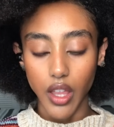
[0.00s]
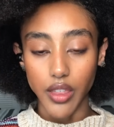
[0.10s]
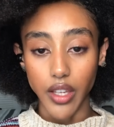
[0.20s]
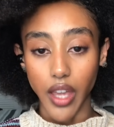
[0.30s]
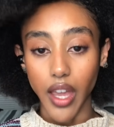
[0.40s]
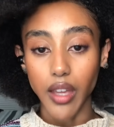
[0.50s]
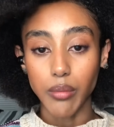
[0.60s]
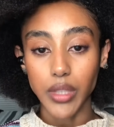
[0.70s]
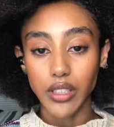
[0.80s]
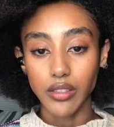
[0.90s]
The
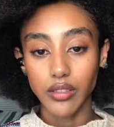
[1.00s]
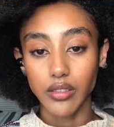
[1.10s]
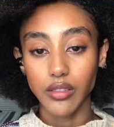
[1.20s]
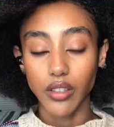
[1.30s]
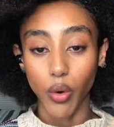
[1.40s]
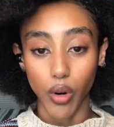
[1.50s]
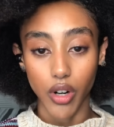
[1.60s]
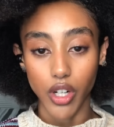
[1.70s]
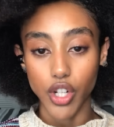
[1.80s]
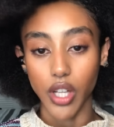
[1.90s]
game,
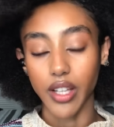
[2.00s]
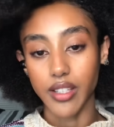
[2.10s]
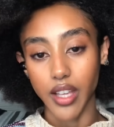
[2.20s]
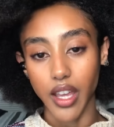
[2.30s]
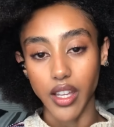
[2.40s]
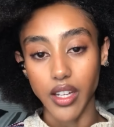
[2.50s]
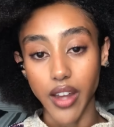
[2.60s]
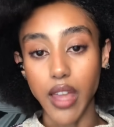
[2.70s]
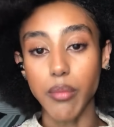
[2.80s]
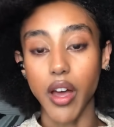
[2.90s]
or shall I say the
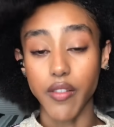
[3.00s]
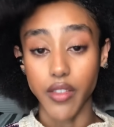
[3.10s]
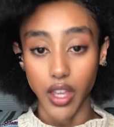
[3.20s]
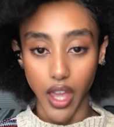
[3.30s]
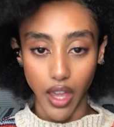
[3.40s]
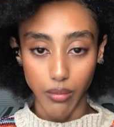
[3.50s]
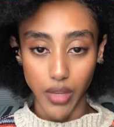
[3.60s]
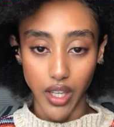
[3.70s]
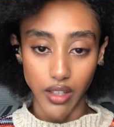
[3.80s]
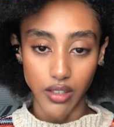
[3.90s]
name of the game,
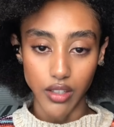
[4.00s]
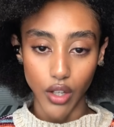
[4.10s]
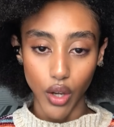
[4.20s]
is